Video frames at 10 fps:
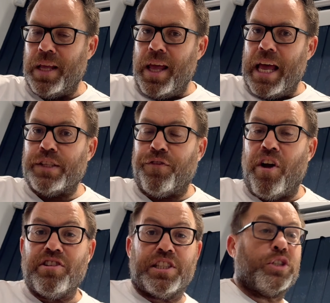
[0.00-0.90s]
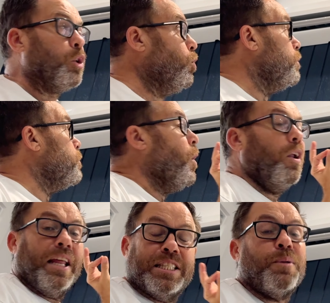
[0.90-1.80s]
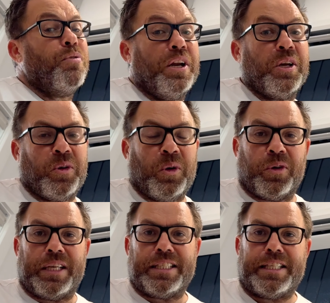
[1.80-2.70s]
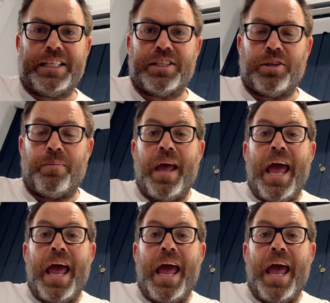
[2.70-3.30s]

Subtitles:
As far as its looks, well, it's a pretty good looking system,